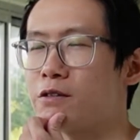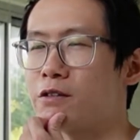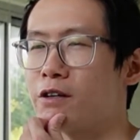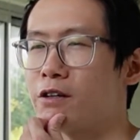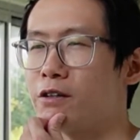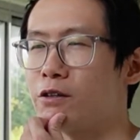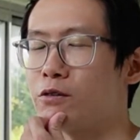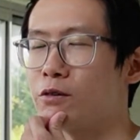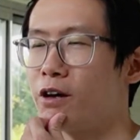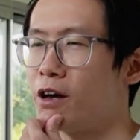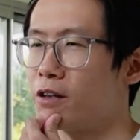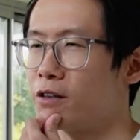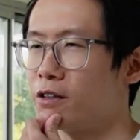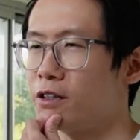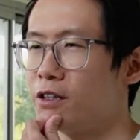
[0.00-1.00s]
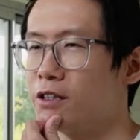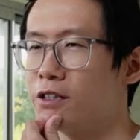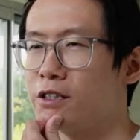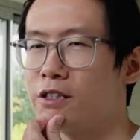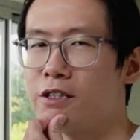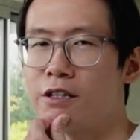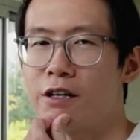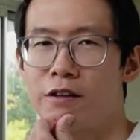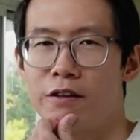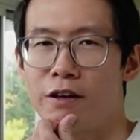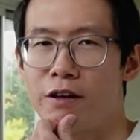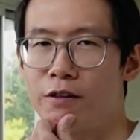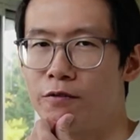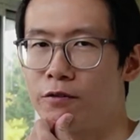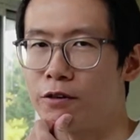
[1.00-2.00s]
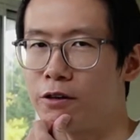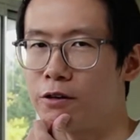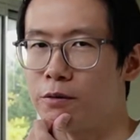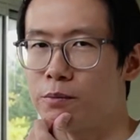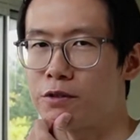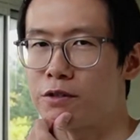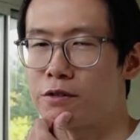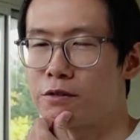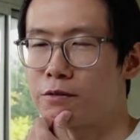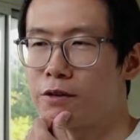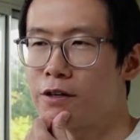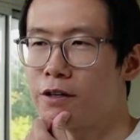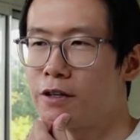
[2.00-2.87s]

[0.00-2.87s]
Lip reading: I need to add an ed at the end of verbs, right?